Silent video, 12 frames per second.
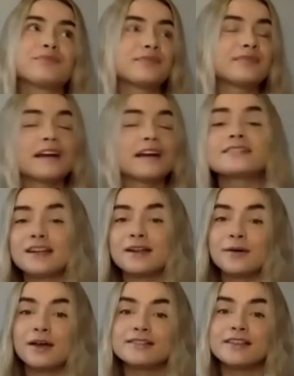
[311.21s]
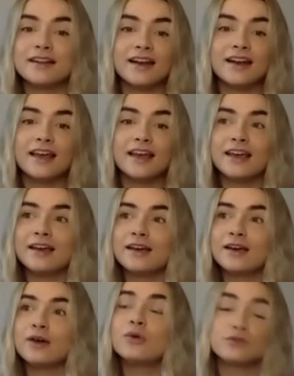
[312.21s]
that's going to suddenly
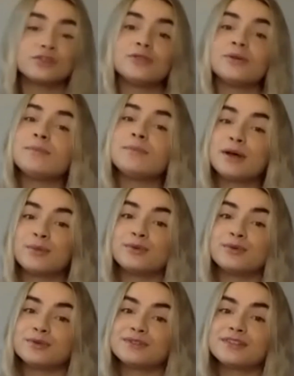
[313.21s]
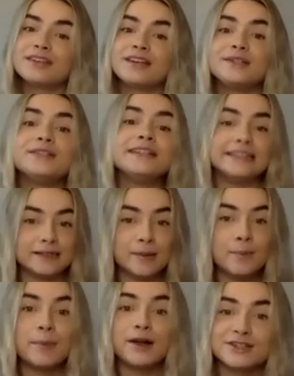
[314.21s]
cause you in menopause to need
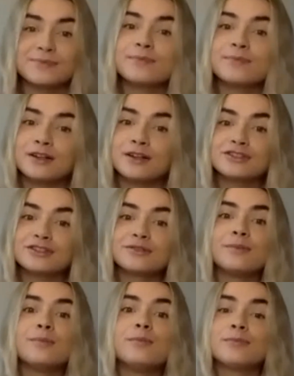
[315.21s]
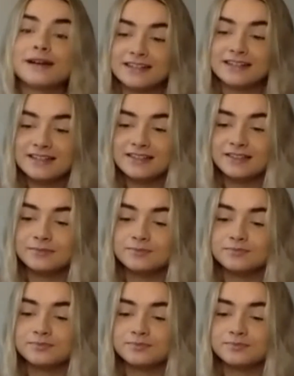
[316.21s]
much, much more magnesium.